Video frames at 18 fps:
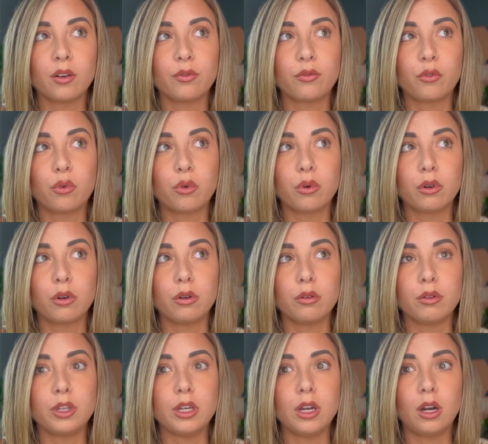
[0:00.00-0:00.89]

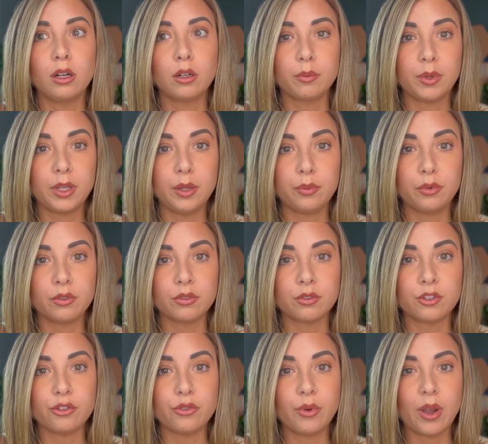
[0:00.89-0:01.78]
for young people
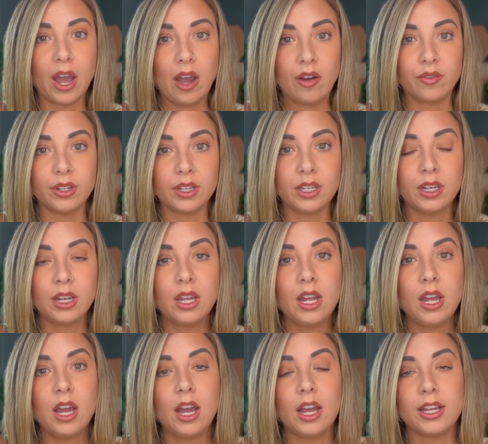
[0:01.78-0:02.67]
to have it.
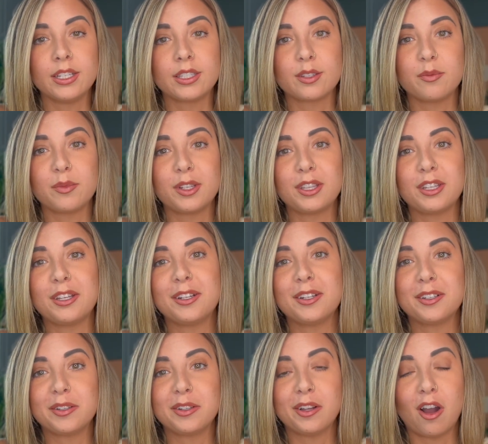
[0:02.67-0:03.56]
It's something that
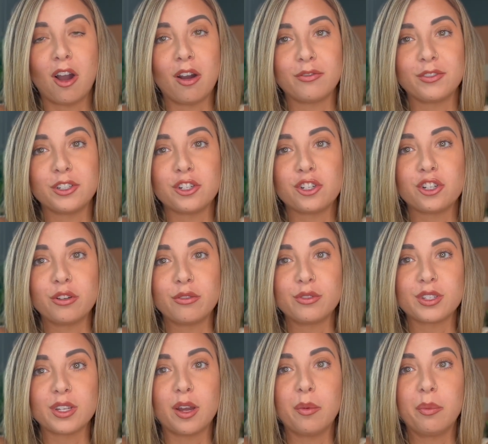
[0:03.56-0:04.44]
often
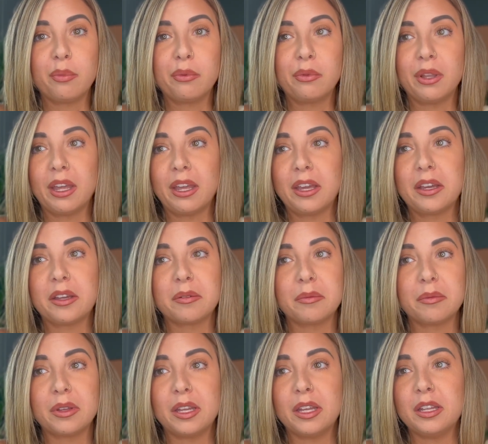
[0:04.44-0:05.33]
shows up like
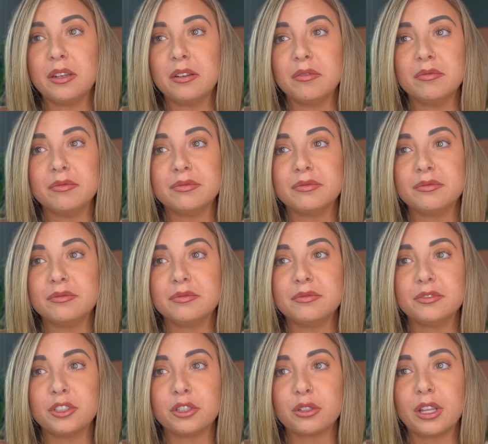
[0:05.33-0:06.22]
in
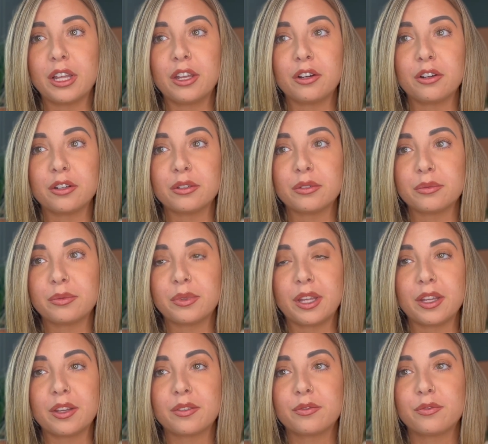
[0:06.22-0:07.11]
your later
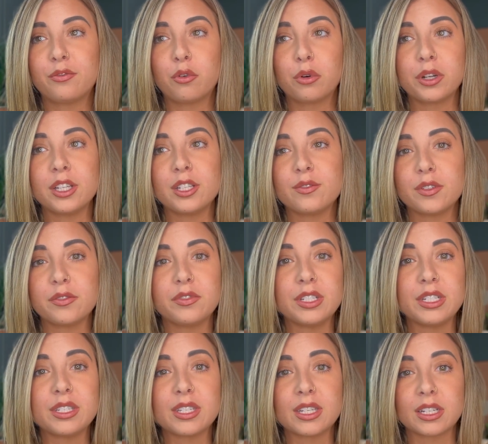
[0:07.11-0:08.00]
like 40s,
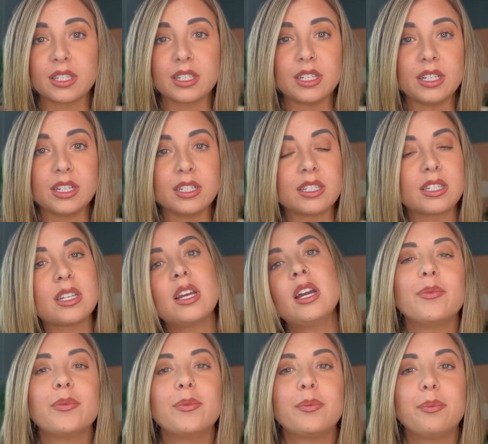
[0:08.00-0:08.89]
50s, 60s
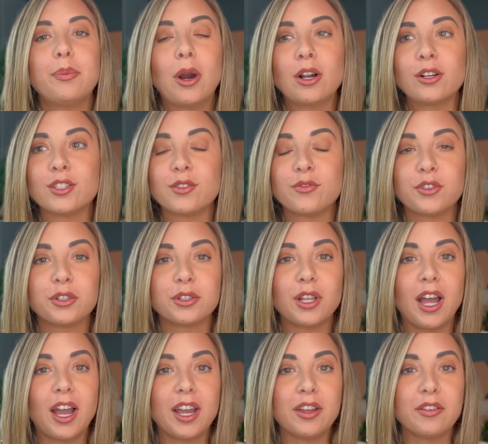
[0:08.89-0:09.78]
parts of your
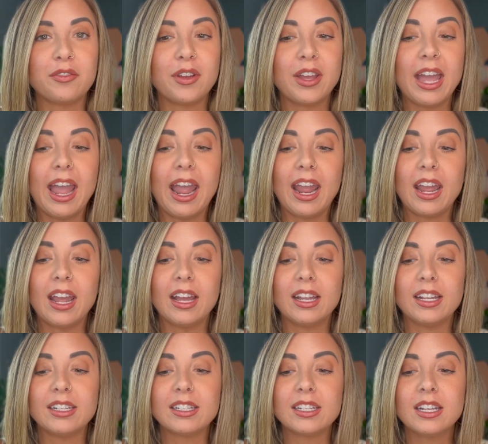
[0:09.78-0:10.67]
life.
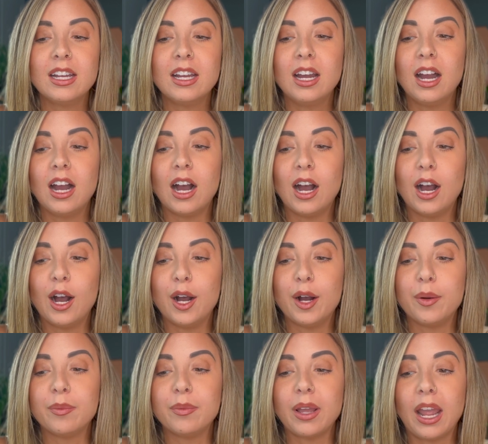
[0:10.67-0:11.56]
And
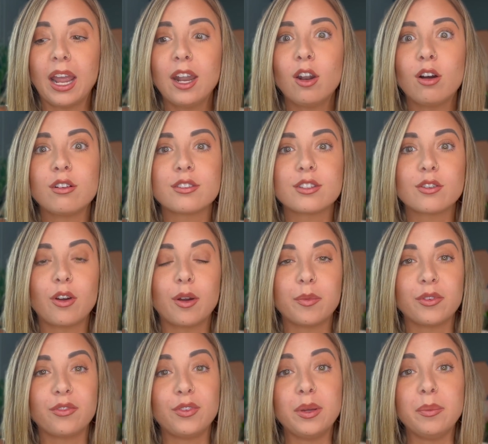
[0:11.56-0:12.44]
also
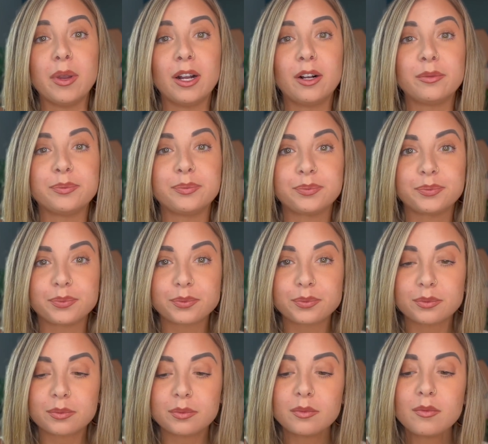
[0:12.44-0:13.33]
I'm a female,
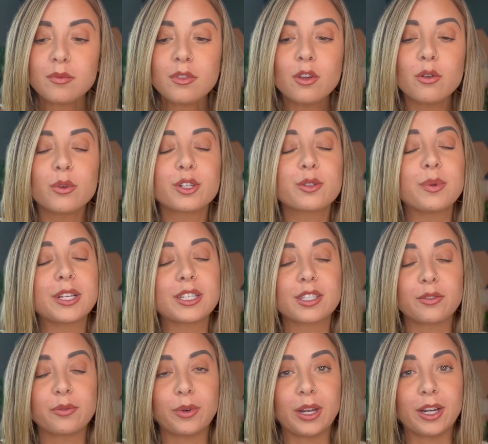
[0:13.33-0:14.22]
which
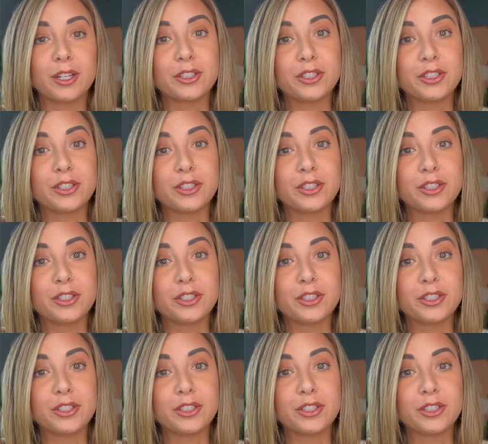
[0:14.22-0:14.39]
makes it rare